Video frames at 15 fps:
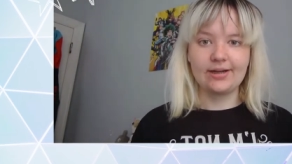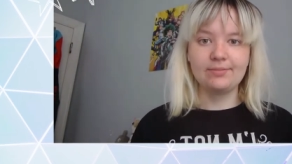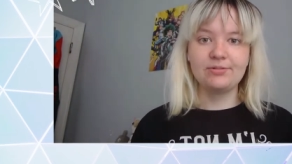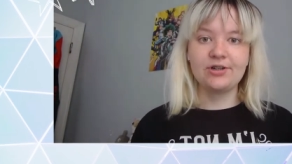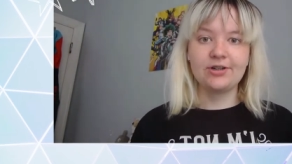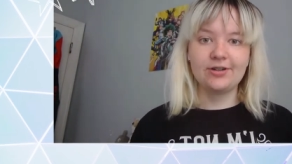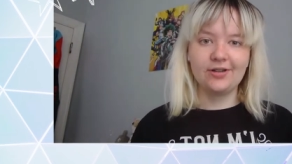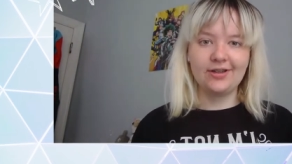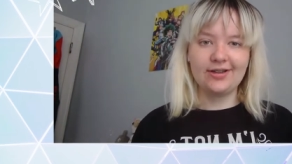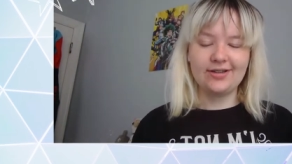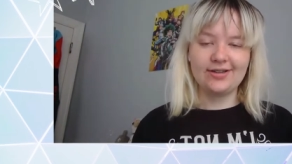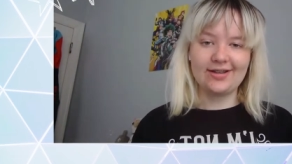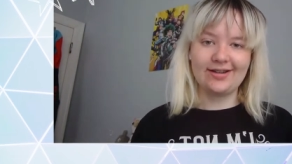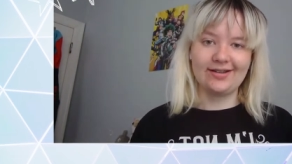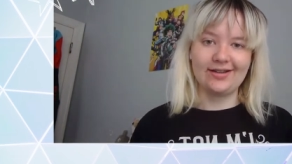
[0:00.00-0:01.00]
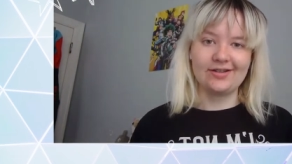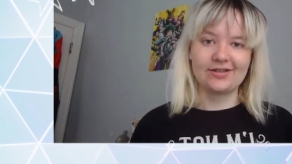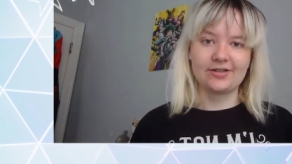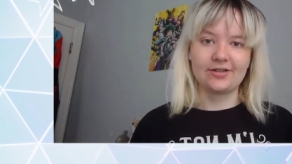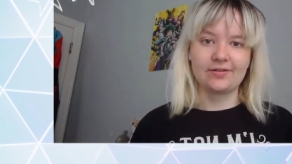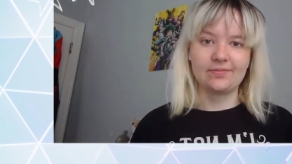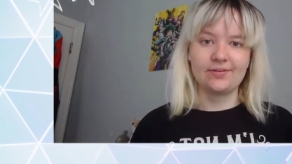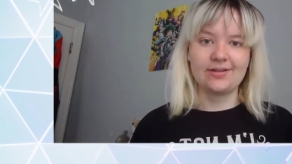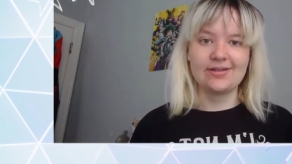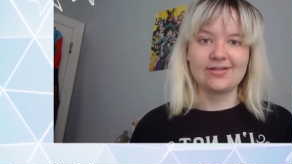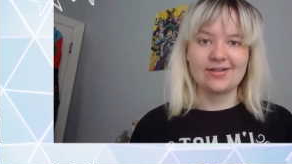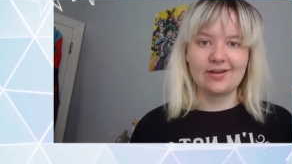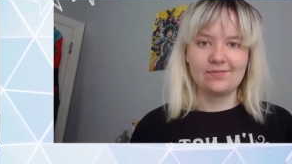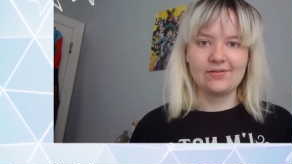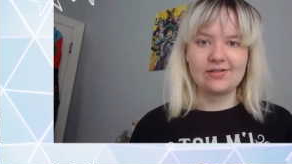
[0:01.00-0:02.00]
and I'm currently a YELL intern with
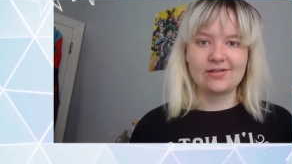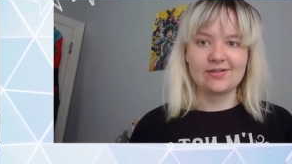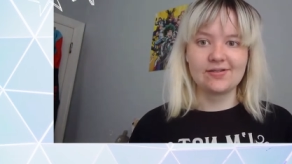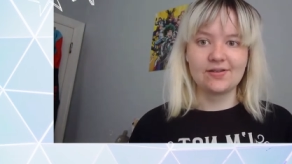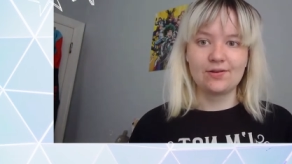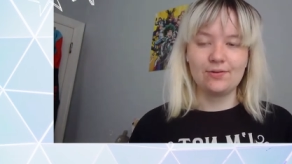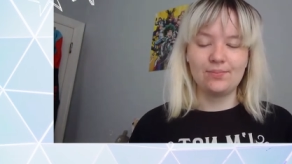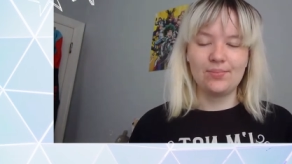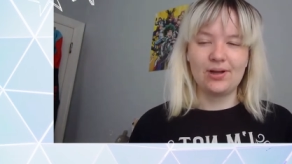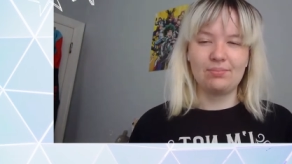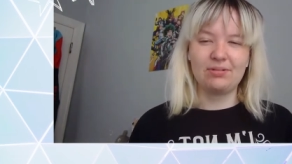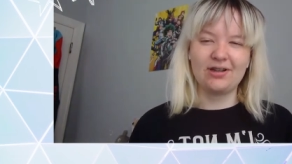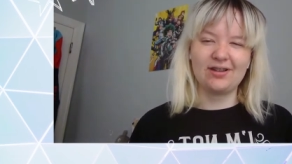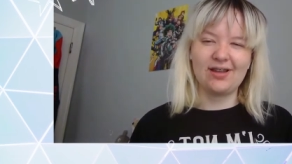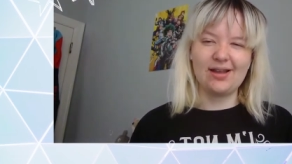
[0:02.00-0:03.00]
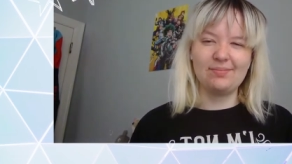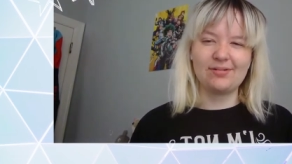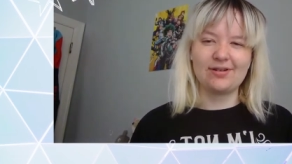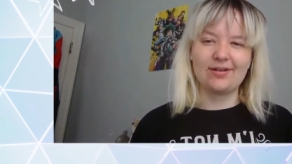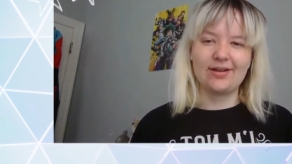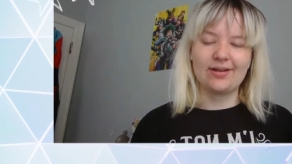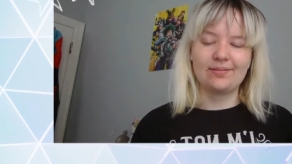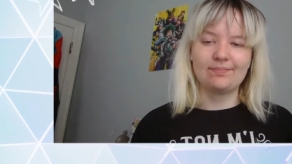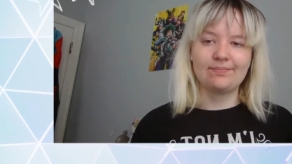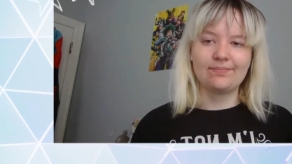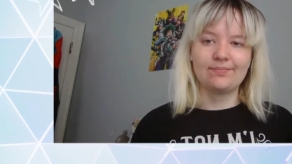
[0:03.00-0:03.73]
the San Francisco Public Library.